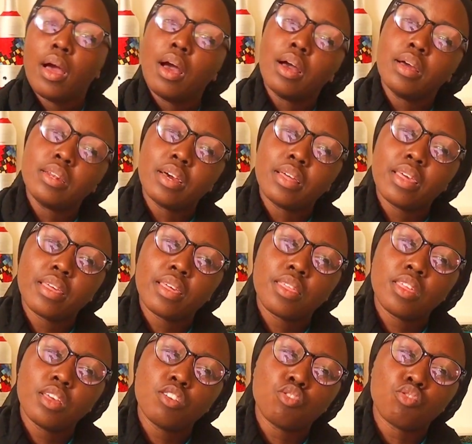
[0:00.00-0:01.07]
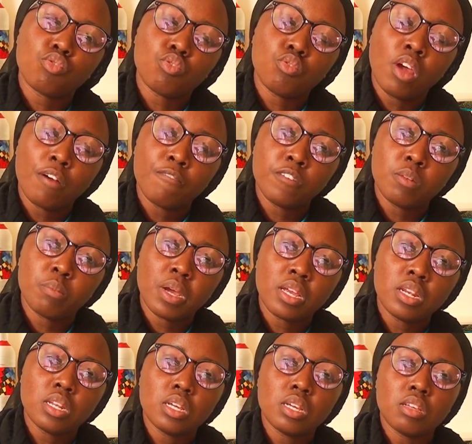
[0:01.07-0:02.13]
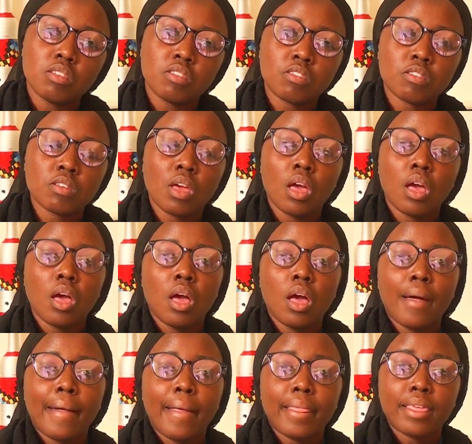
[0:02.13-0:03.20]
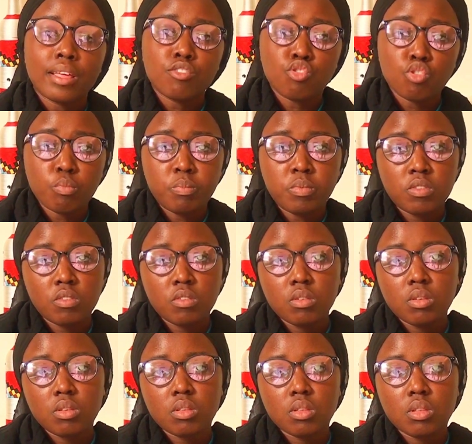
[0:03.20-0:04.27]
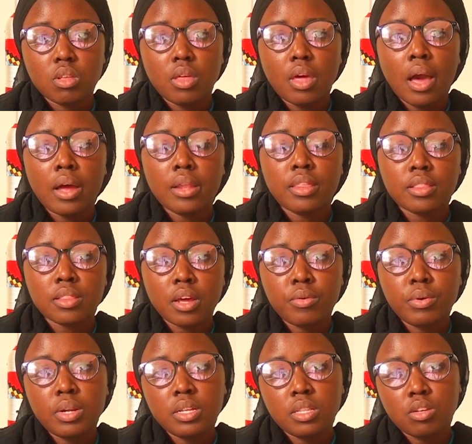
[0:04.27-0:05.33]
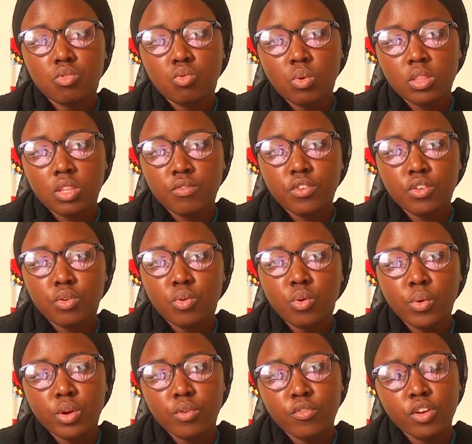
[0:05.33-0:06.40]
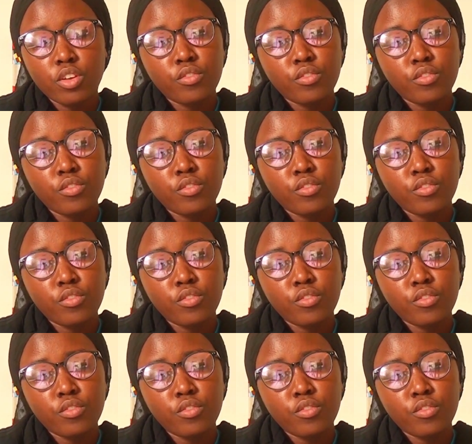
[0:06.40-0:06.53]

And the other thing you should have in mind is the jobs that are related to whatever you're going for.